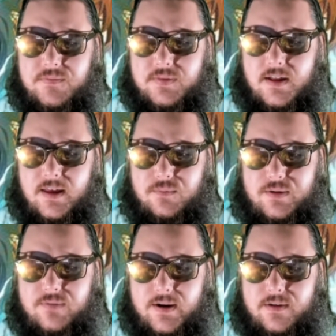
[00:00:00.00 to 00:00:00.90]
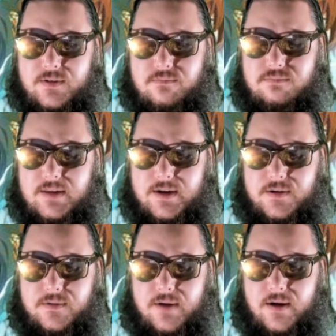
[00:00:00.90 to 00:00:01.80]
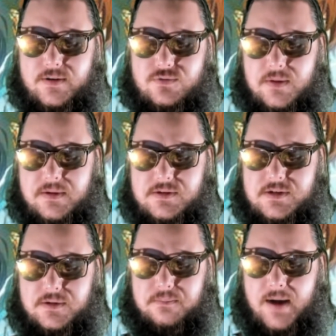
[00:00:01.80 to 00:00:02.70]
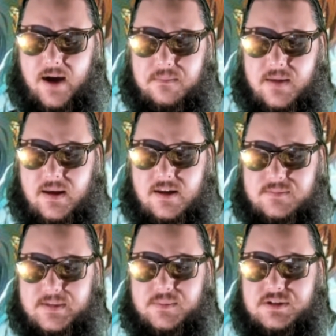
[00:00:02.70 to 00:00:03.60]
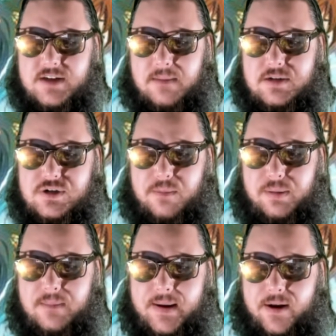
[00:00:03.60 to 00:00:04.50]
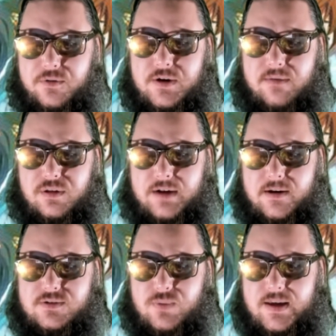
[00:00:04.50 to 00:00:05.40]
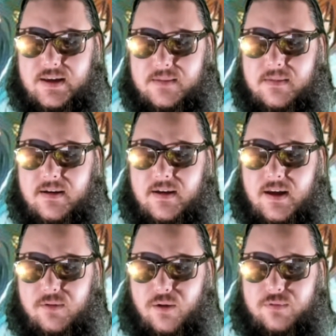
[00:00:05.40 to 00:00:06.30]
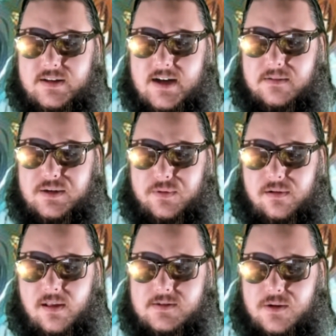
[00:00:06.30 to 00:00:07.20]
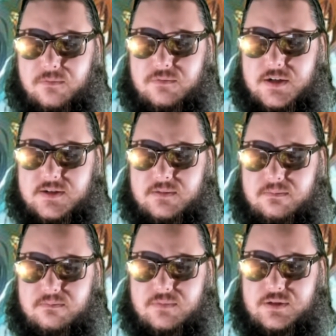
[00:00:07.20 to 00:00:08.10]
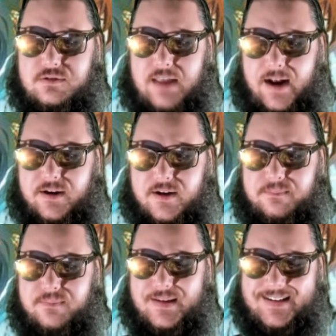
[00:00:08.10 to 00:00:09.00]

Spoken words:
and then we found out you didn't know how to swim because your mom spent so much time teaching you how to play piano, you never learned how to swim. We all freaked out until we realized, oh, just stand up.